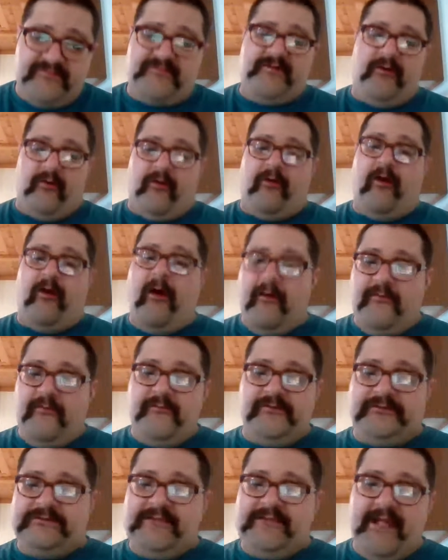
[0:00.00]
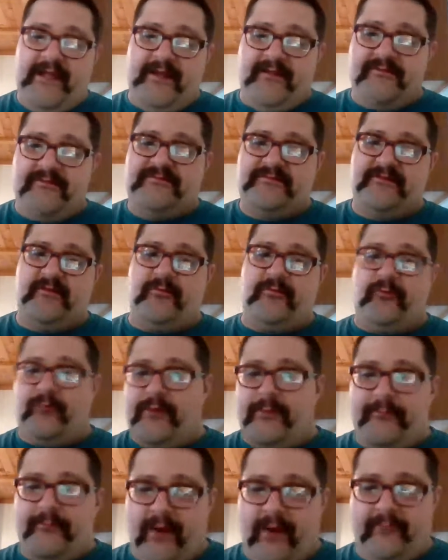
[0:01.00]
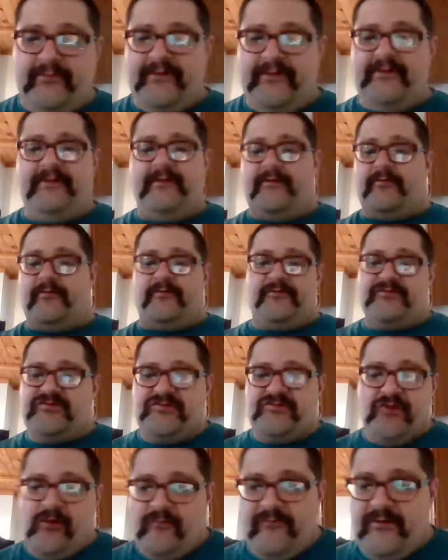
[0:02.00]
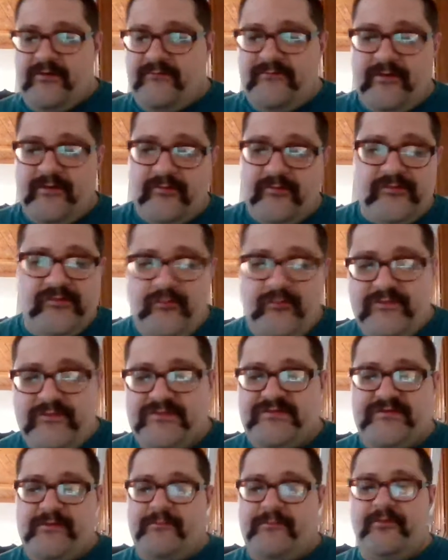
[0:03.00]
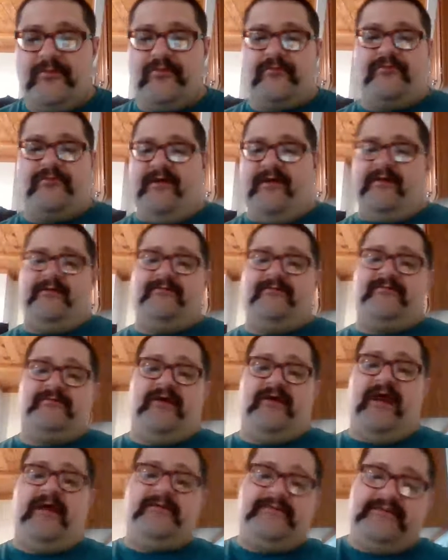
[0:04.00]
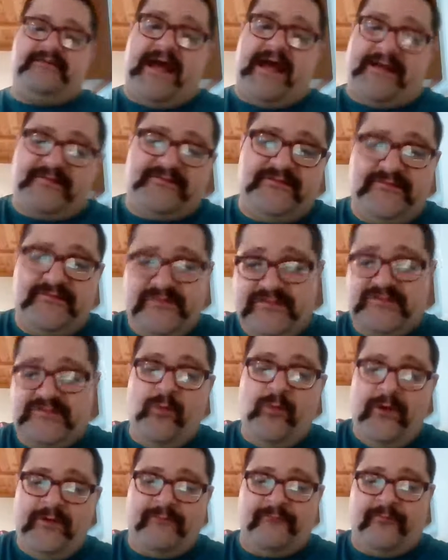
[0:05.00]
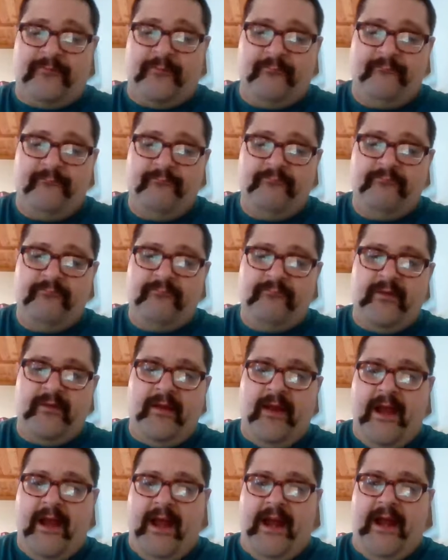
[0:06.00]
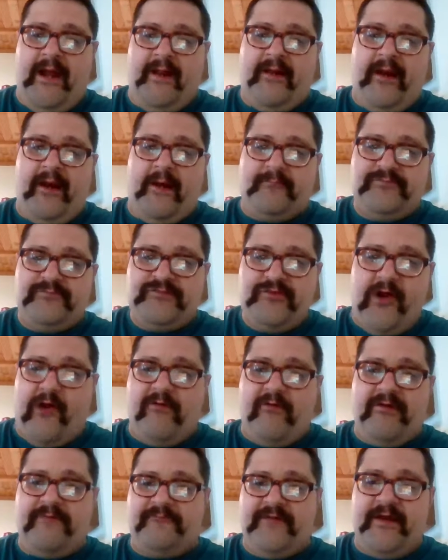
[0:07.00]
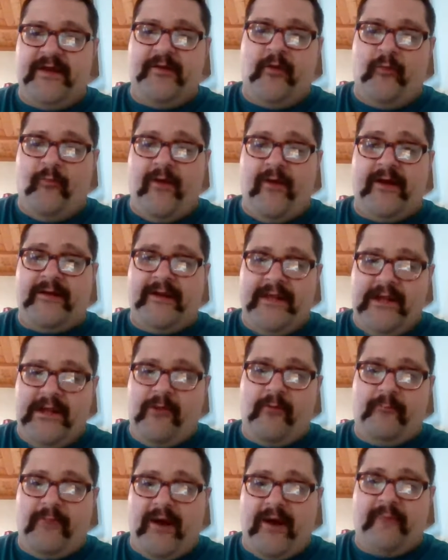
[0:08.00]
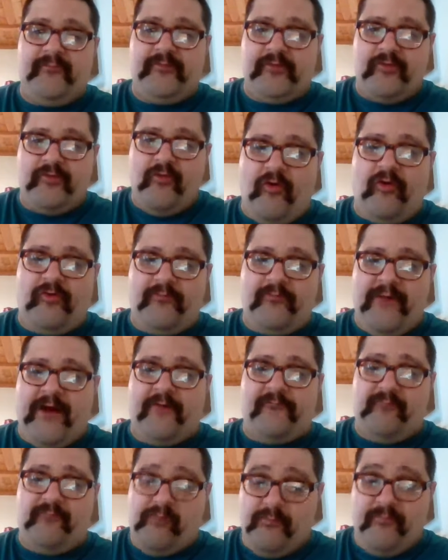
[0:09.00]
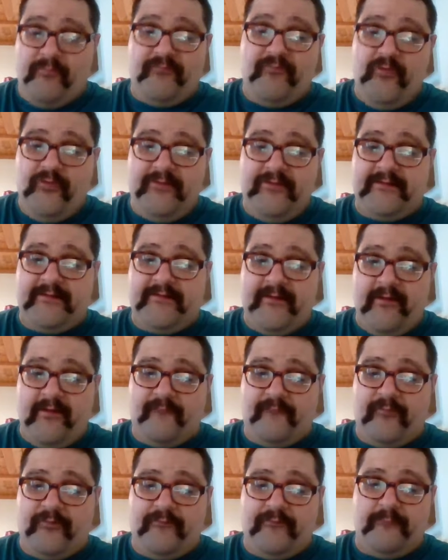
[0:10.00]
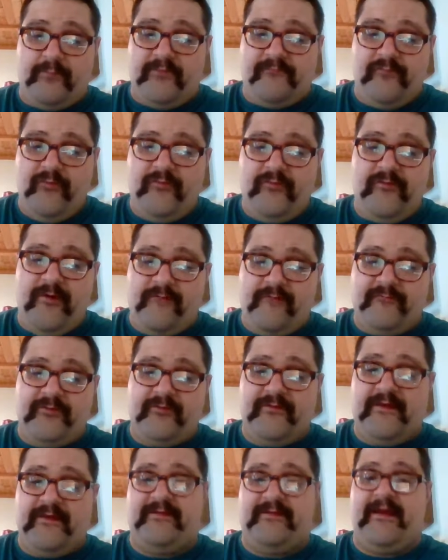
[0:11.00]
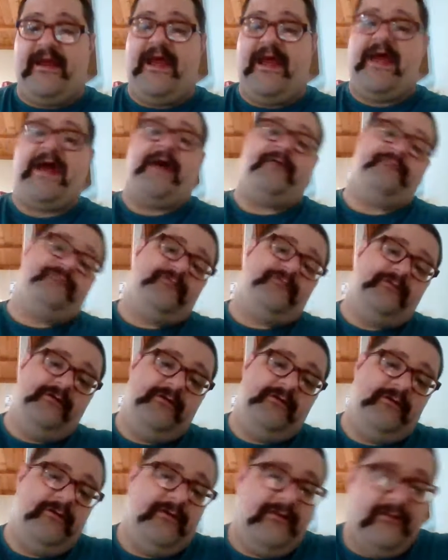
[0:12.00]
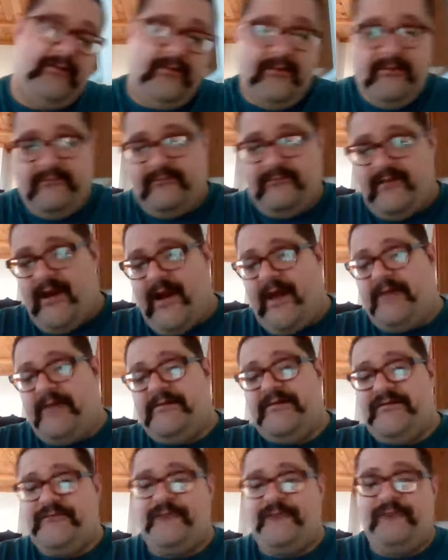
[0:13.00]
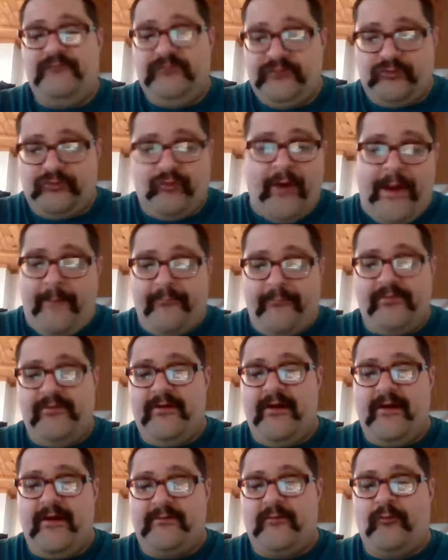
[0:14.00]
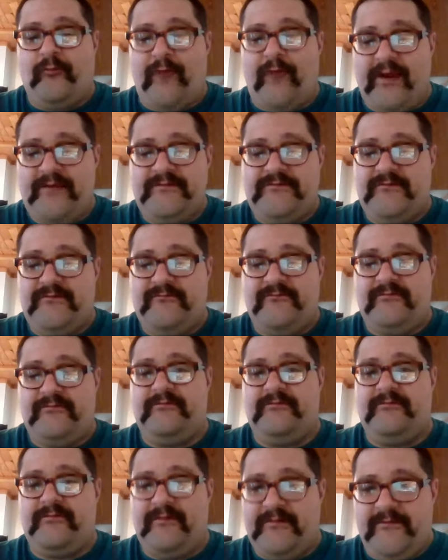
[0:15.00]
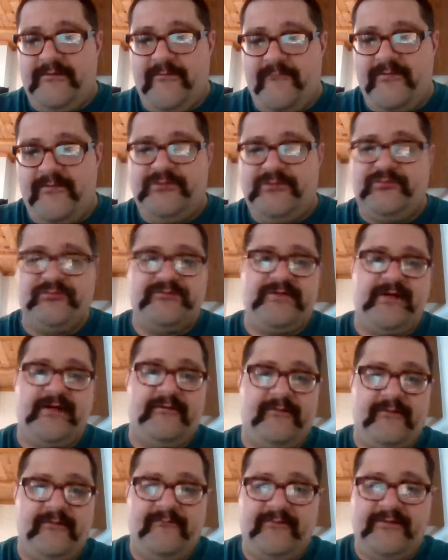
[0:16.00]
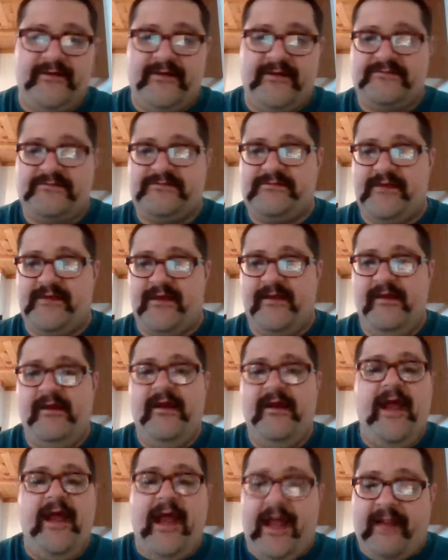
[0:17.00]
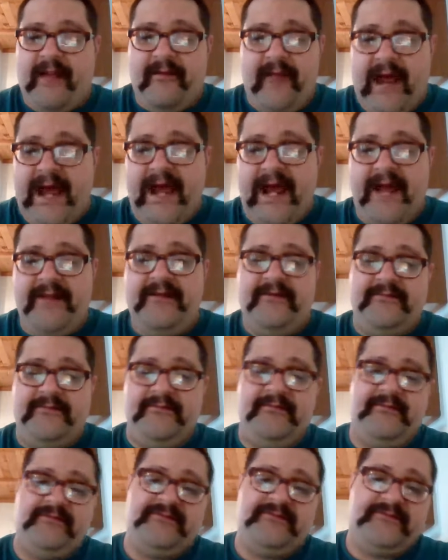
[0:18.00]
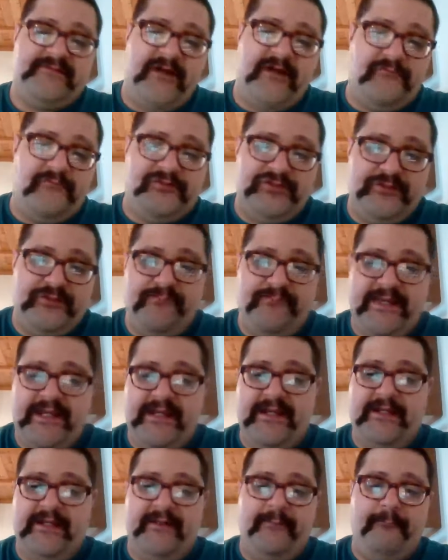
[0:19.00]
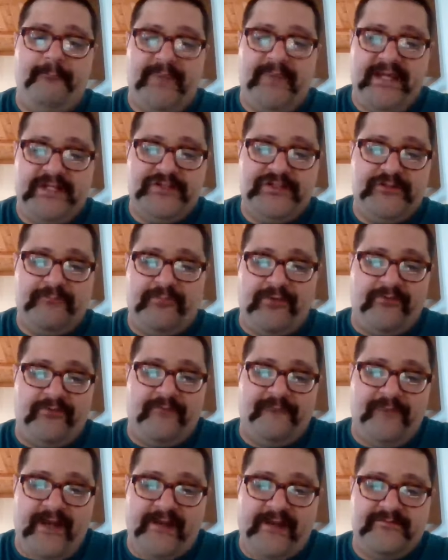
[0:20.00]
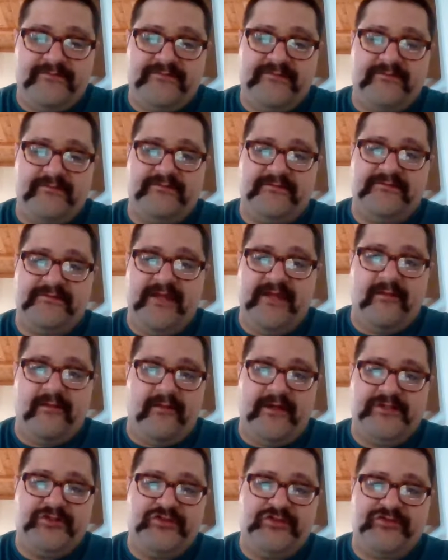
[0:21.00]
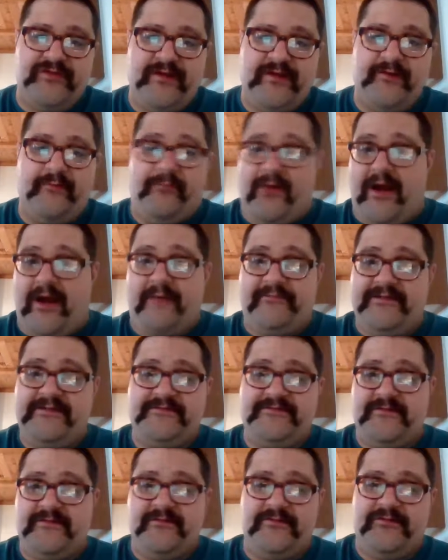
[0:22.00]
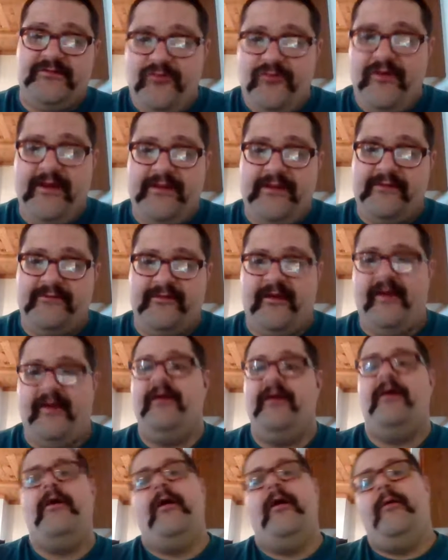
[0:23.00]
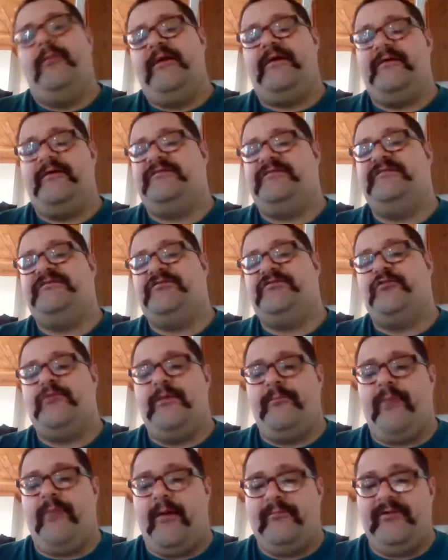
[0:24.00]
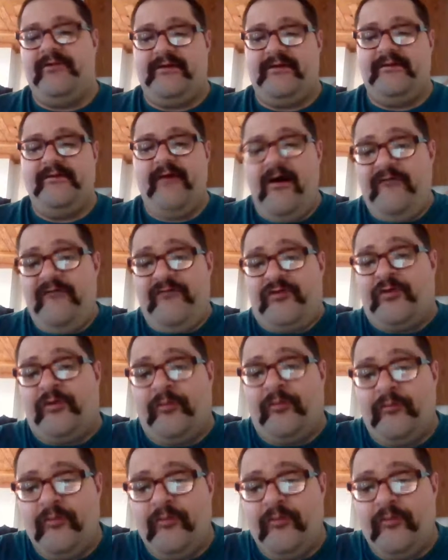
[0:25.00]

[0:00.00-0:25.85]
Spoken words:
There are other states that are Republican, that are conservative, that are doing similar things, and Texas is one of them. And I'm sorry if they don't want to hear it, but I'm going call them out for the buffoon governor that they have. That he's trampling on the rights of the individuals that live in that state, and that in itself should be an impeachable offense, and the state legislator probably isn't going to do anything because he's a Republican governor.